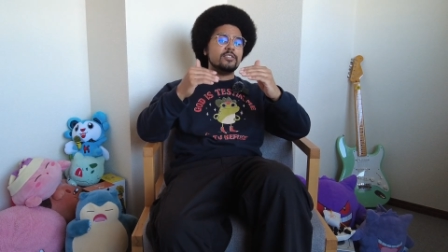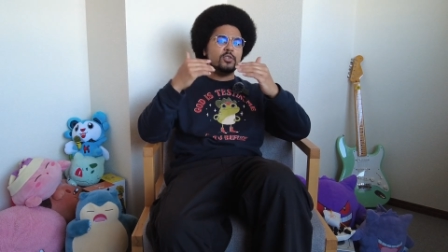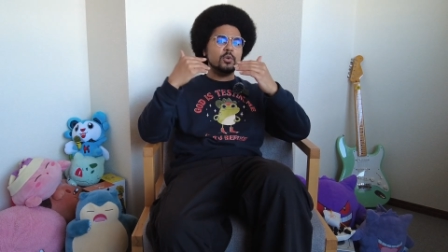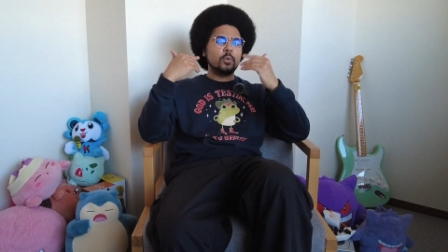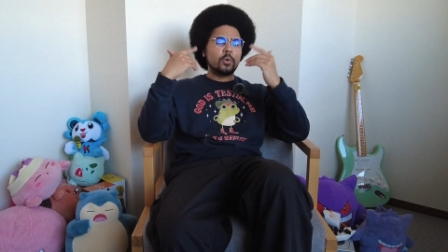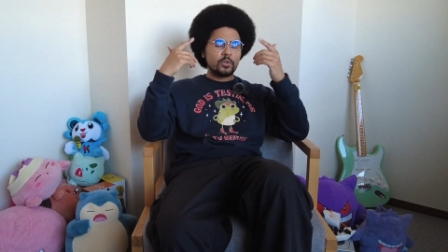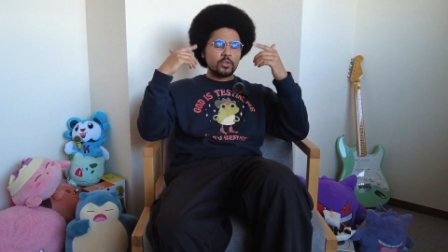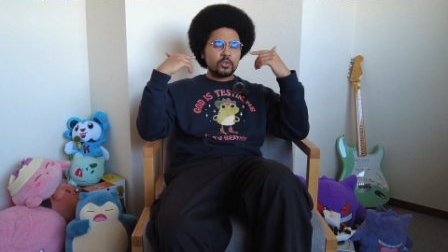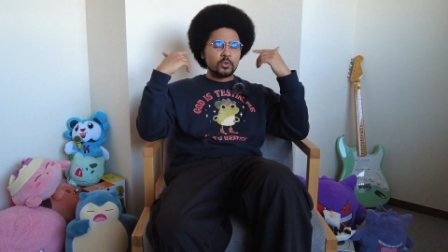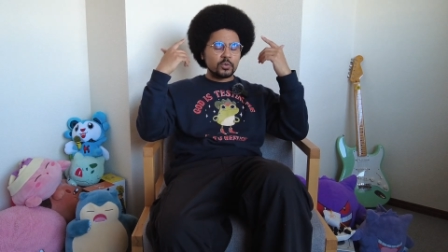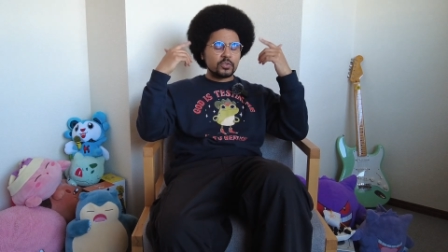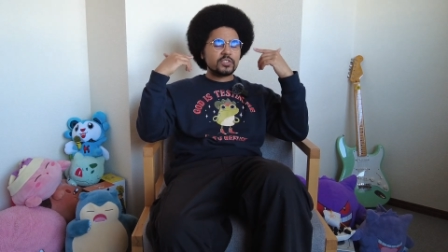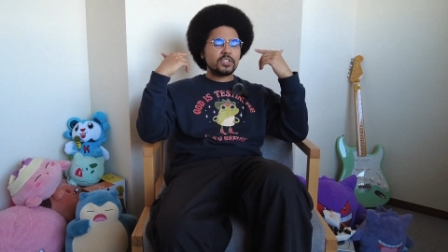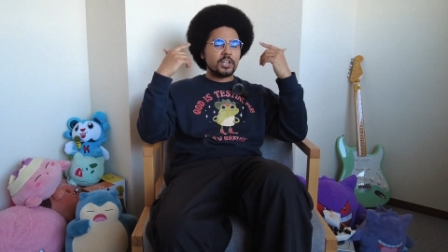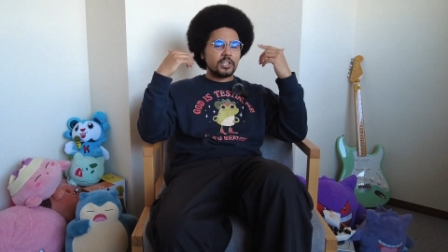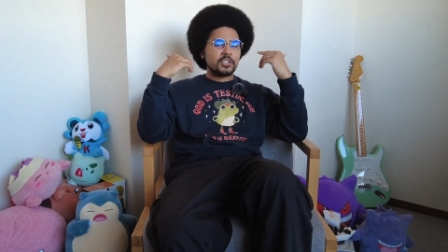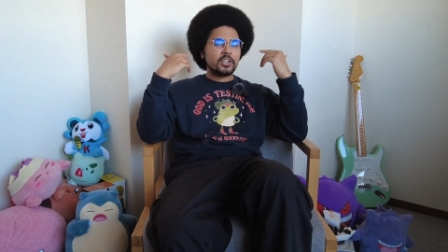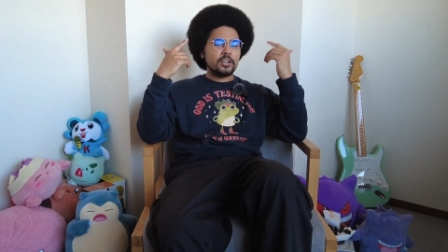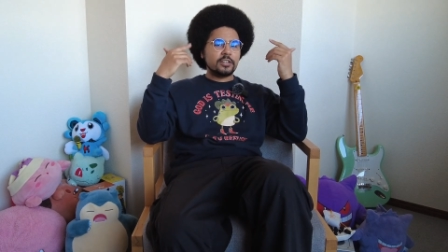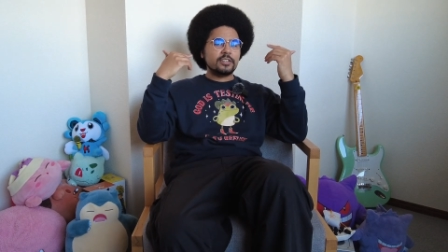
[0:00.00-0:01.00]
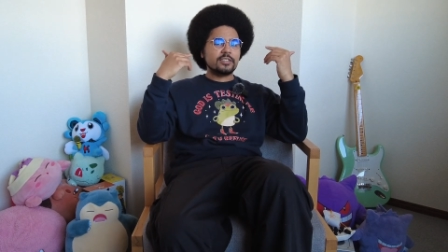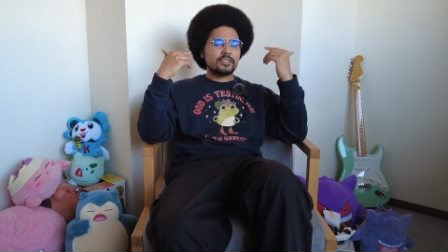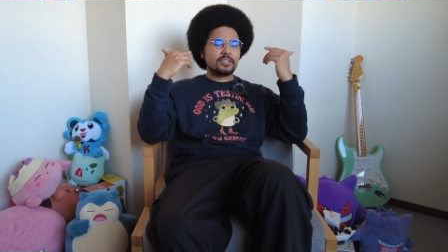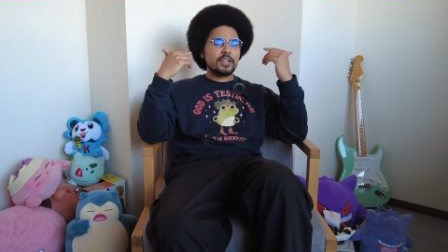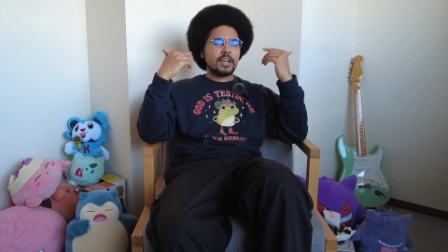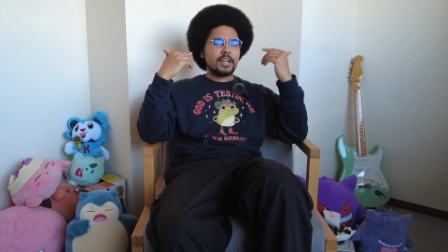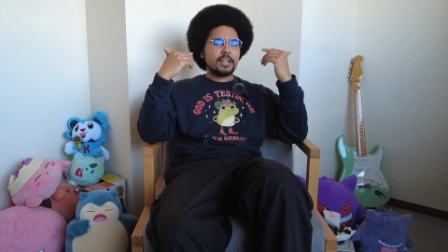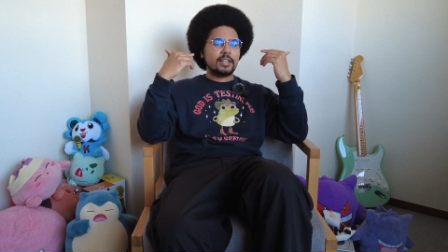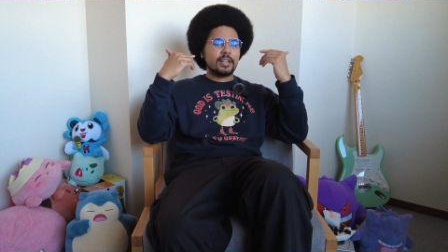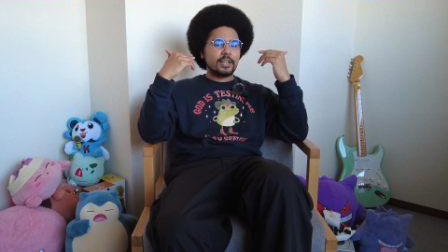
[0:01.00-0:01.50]
you'll start to
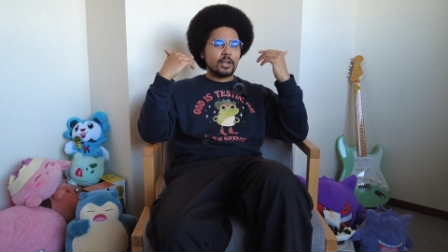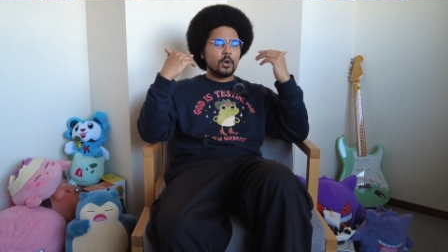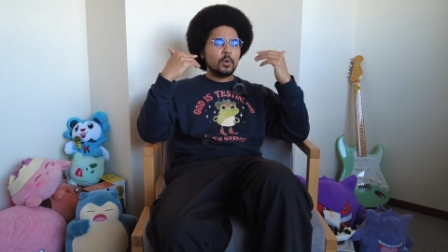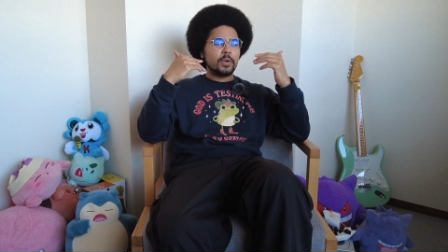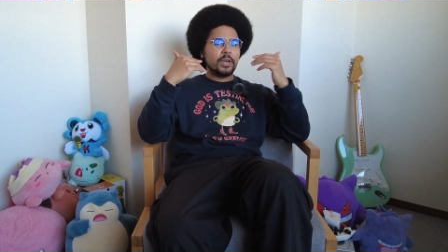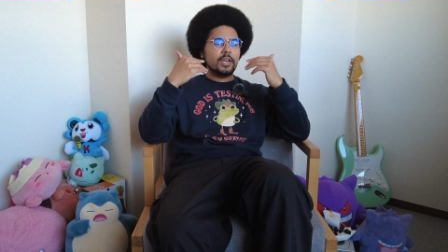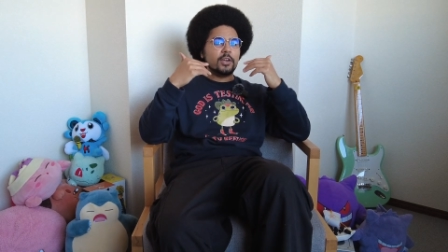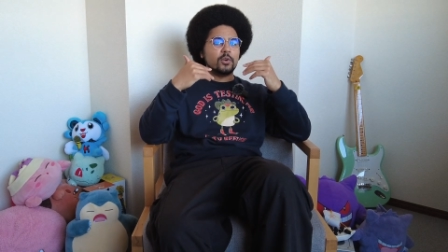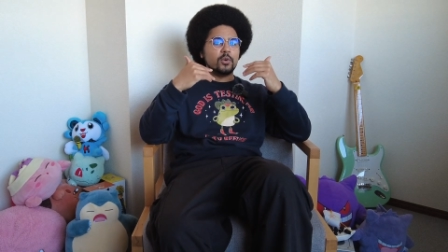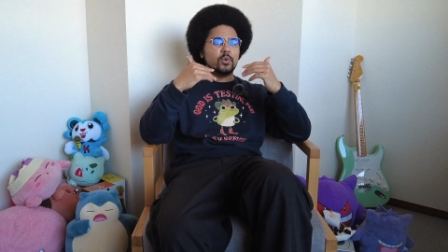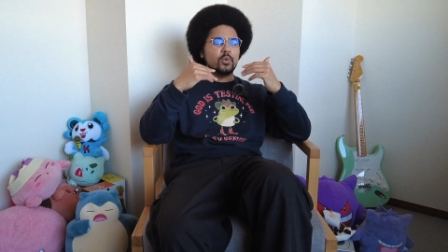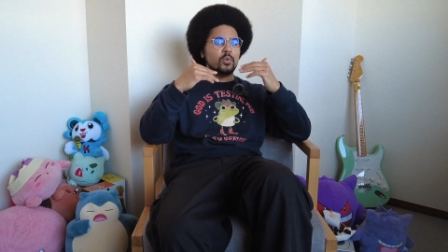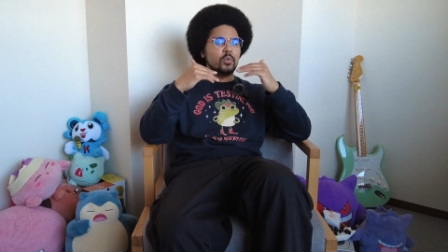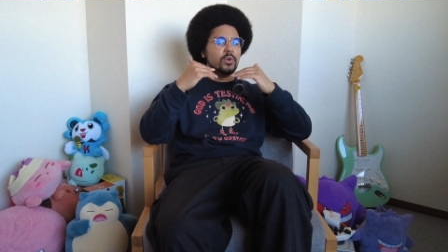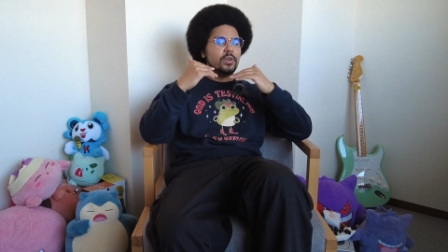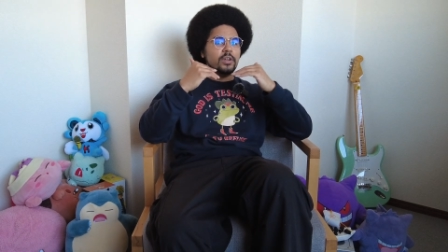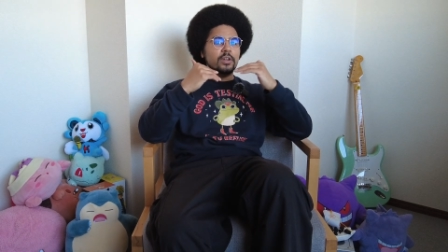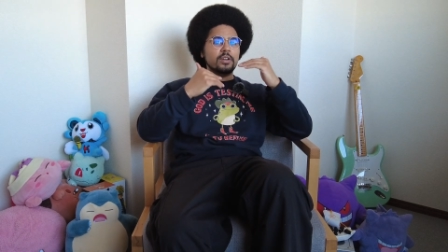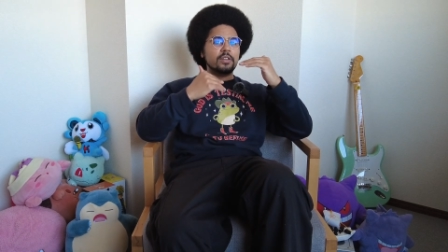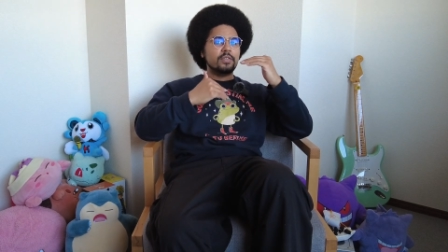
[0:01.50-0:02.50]
understand like, okay, cool.